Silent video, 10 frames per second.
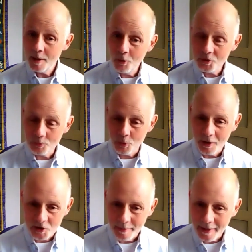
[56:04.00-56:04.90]
more
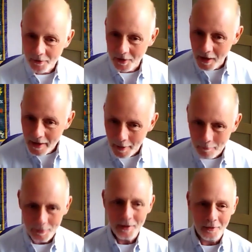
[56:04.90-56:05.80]
surprised about it than I
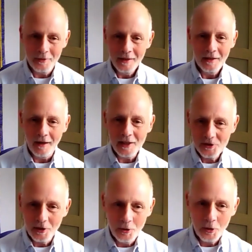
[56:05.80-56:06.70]
am. You know, I
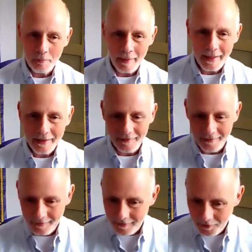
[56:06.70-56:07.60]
still look back at it
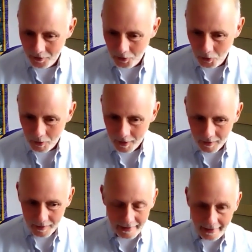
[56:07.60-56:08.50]
and go,
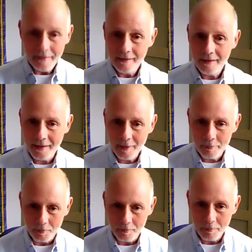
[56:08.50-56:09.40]
how did it
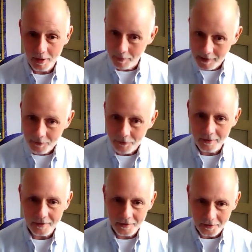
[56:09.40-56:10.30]
happen? But I'm glad that
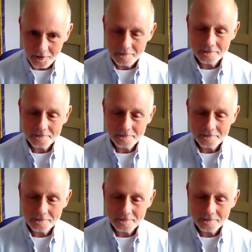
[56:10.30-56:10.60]
it did.